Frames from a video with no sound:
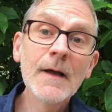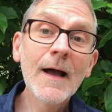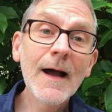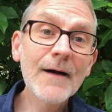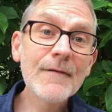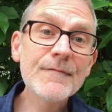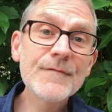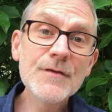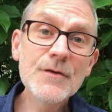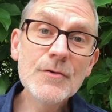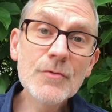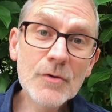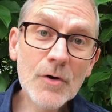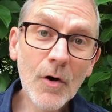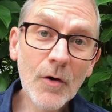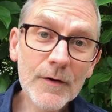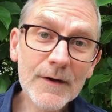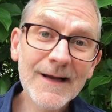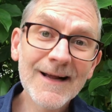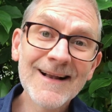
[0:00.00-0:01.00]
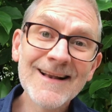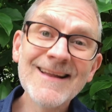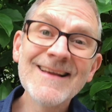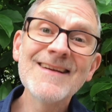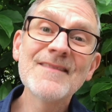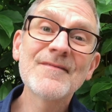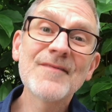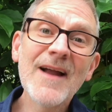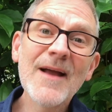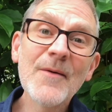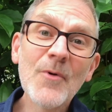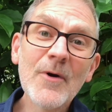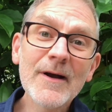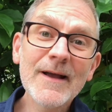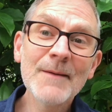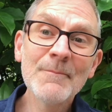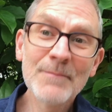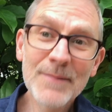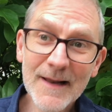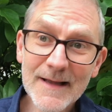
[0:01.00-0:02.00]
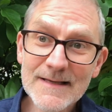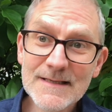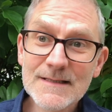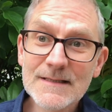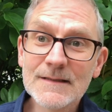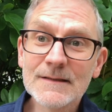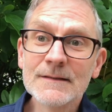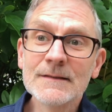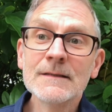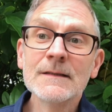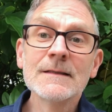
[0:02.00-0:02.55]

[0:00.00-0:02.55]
Have you got a clear framework in place